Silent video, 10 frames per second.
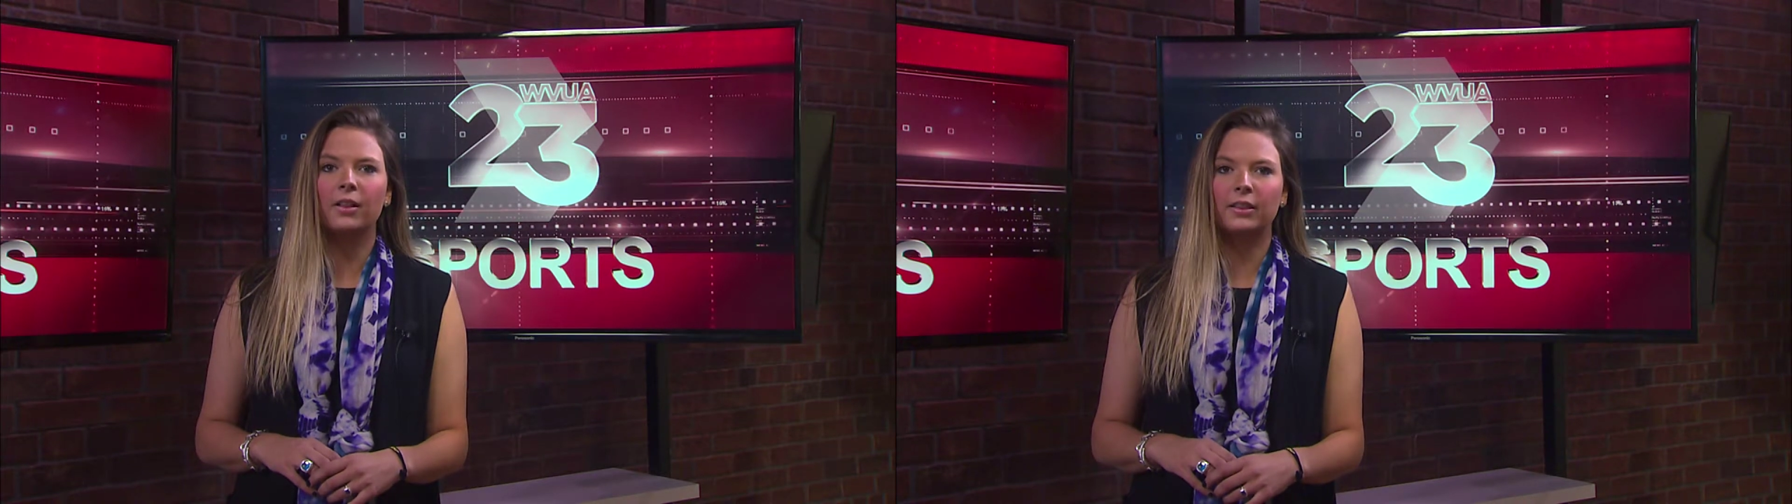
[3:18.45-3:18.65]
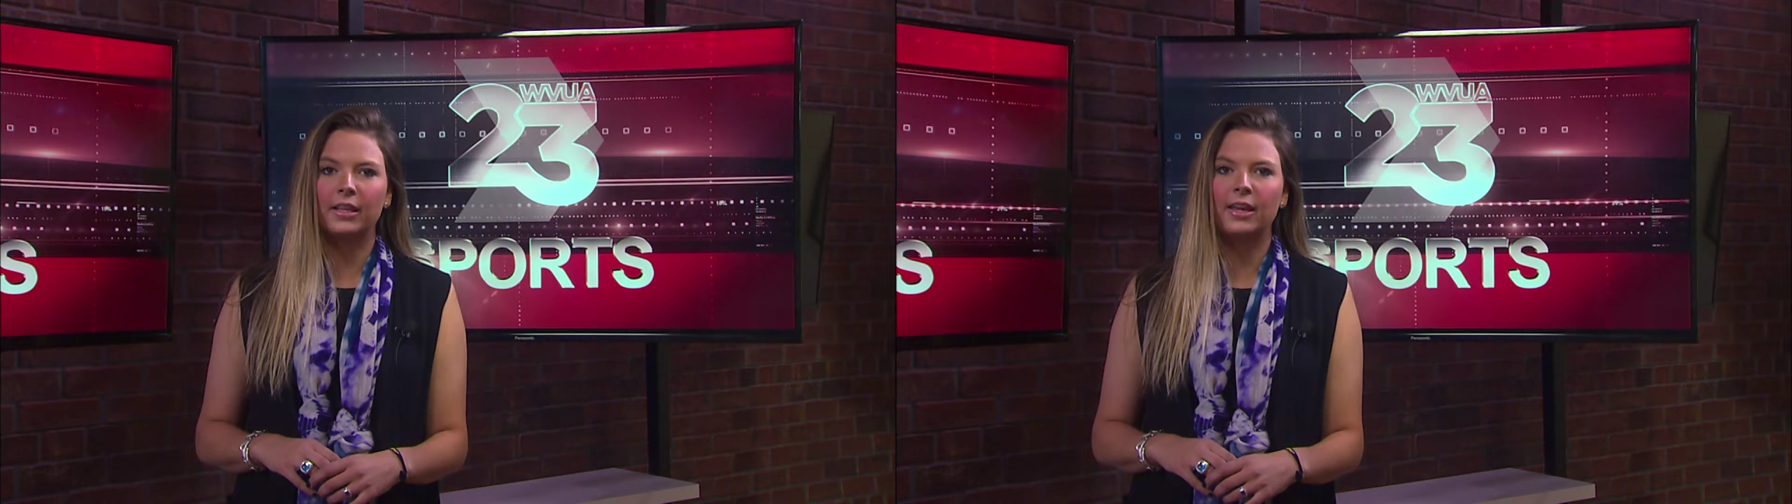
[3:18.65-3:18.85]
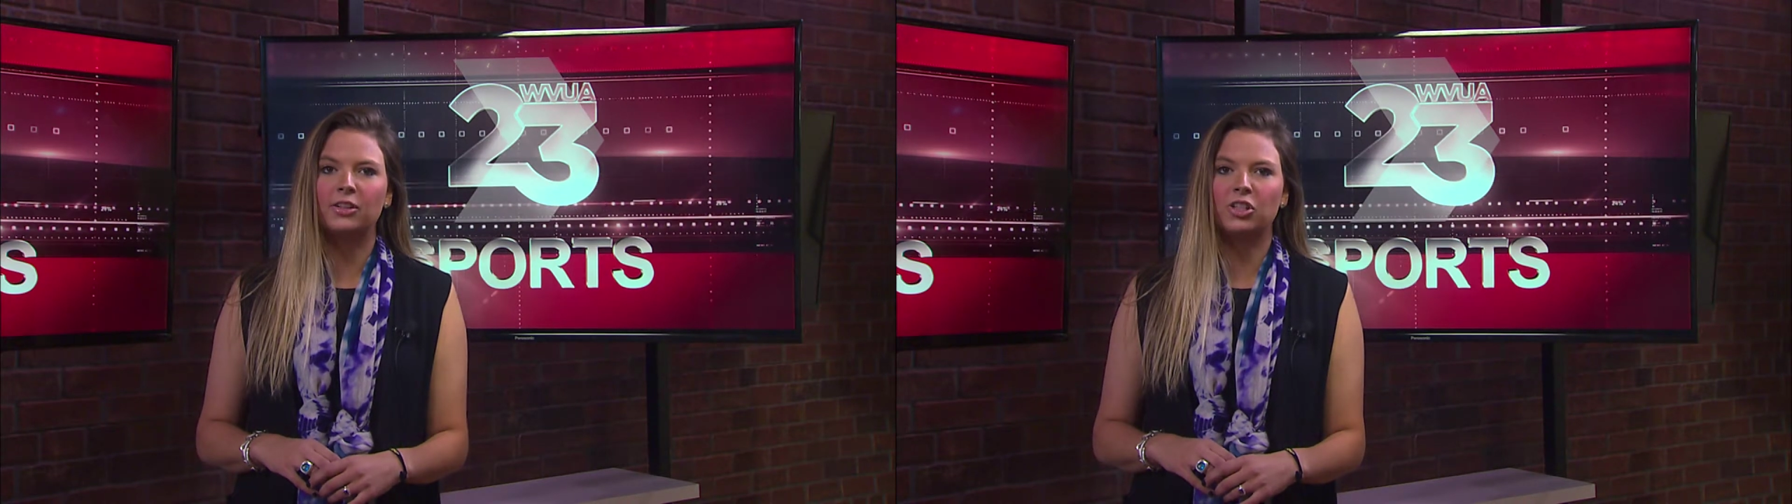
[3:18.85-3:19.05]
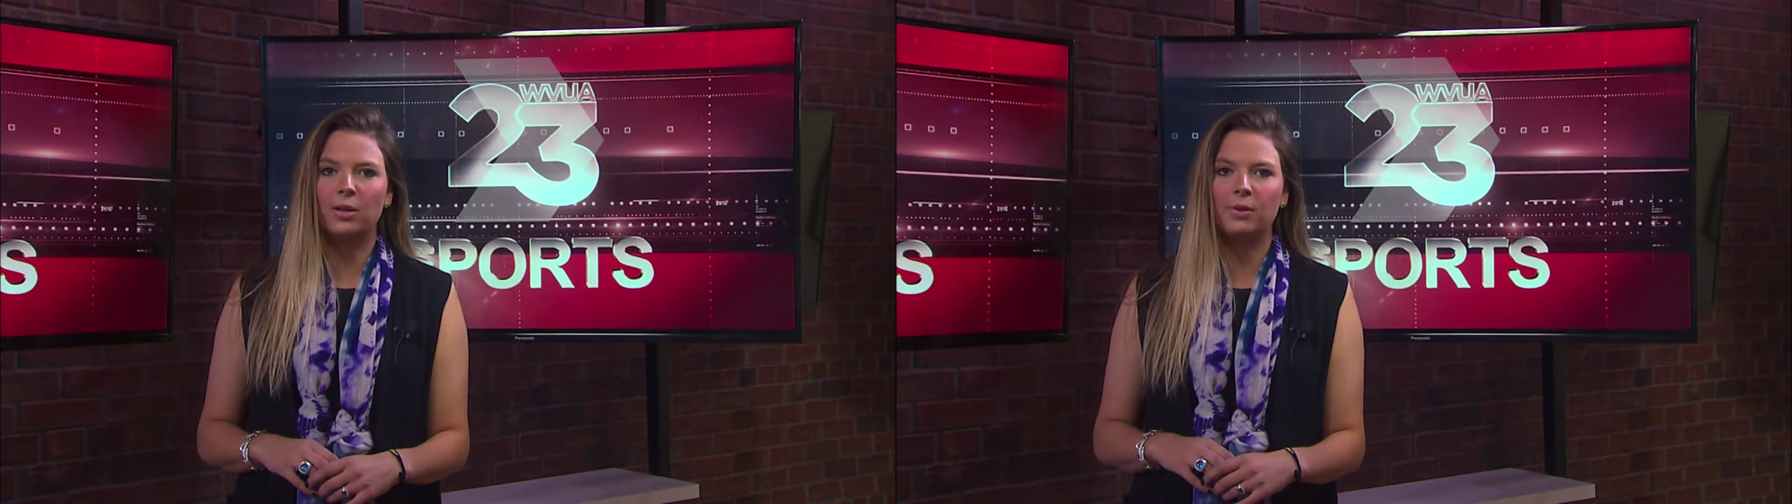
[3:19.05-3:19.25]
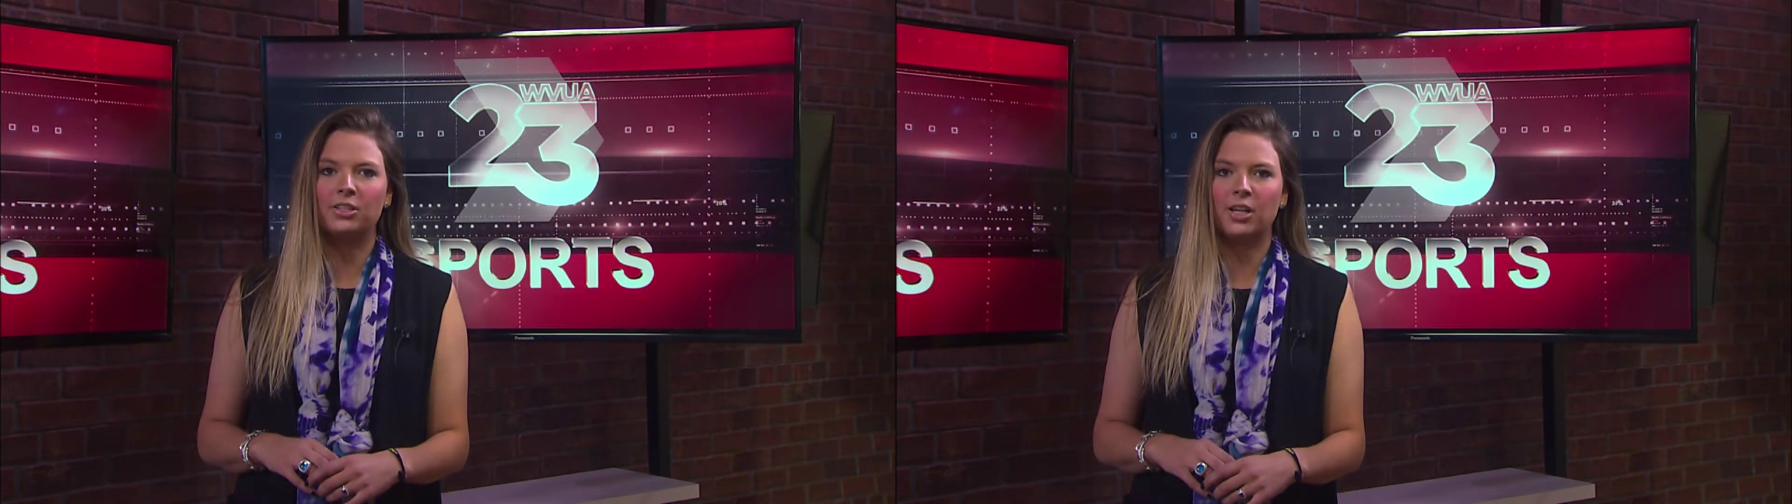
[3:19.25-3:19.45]
League
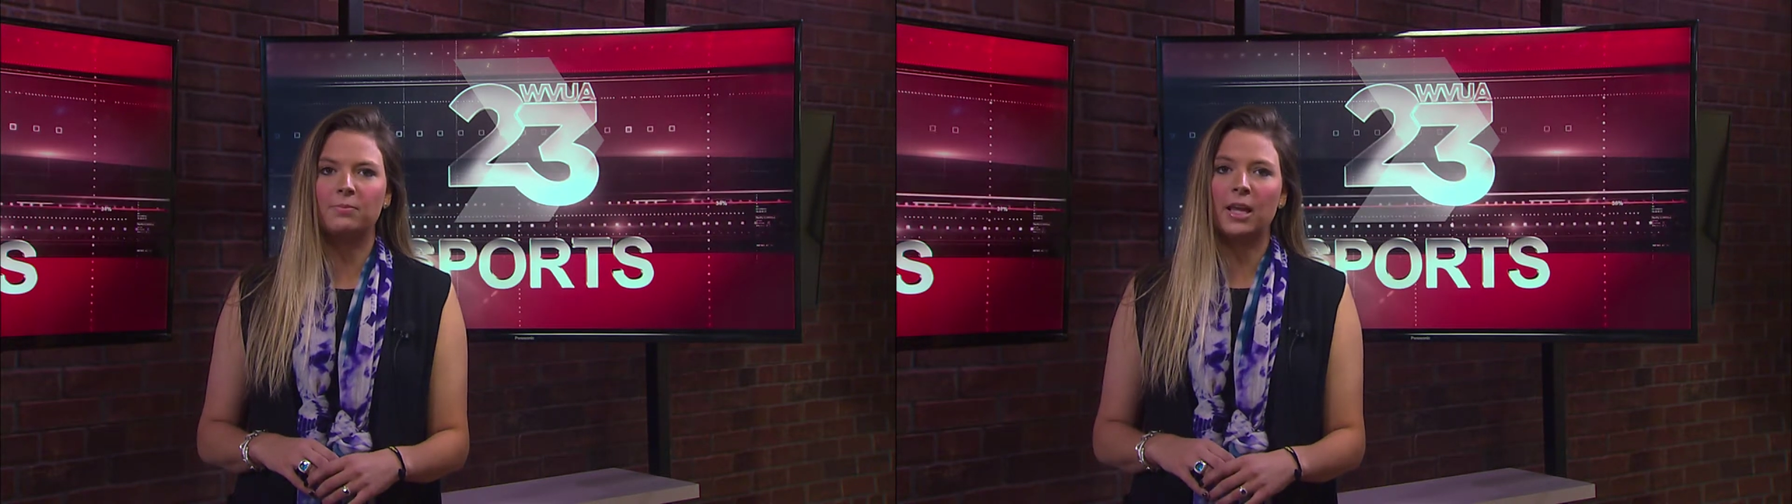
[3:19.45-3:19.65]
Championship